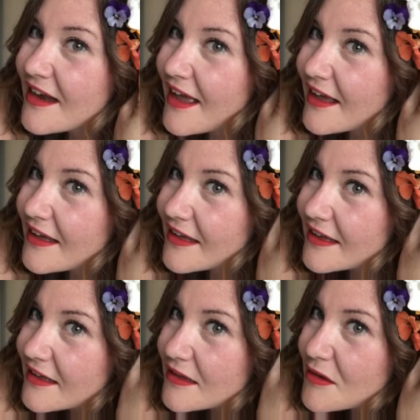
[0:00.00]

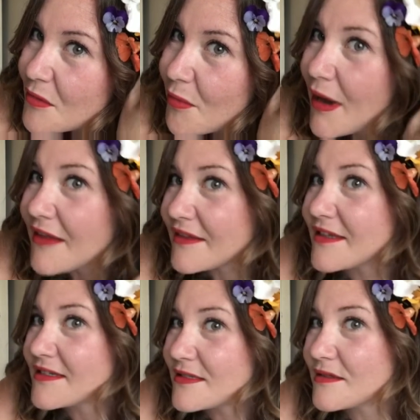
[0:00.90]
I bought
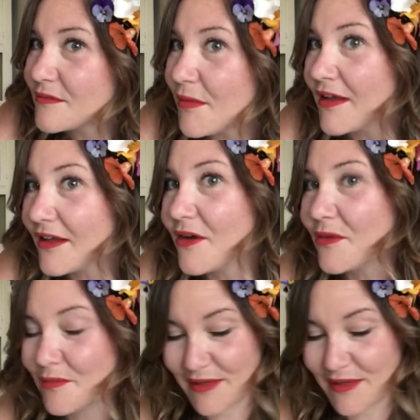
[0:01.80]
this mallow